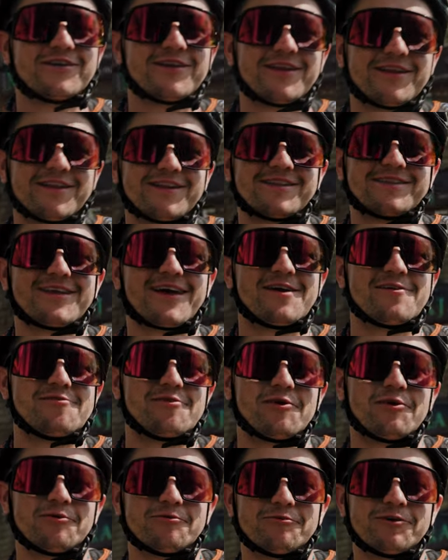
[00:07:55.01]
I think day
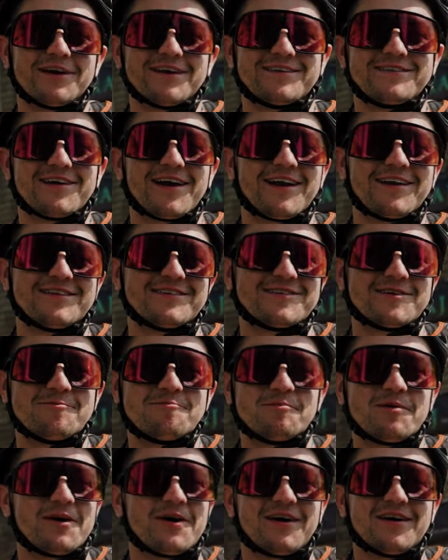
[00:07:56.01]
4 was really challenging,
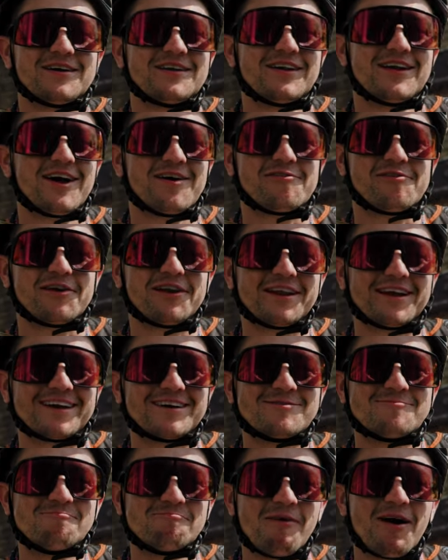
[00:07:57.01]
but
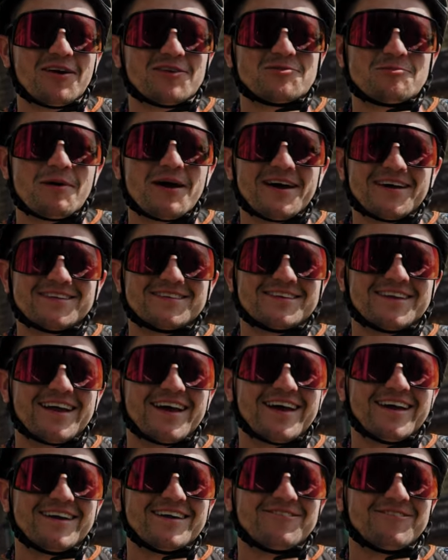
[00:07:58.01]
feeling much better
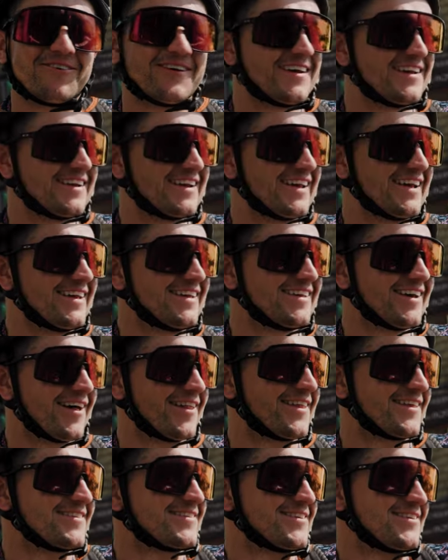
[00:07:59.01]
today, weirdly.
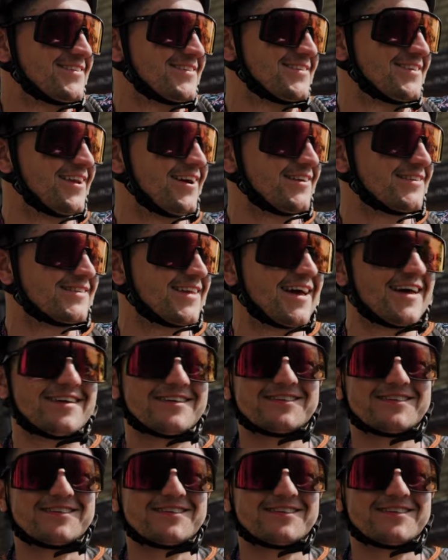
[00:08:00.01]
I think it's because it's the last day.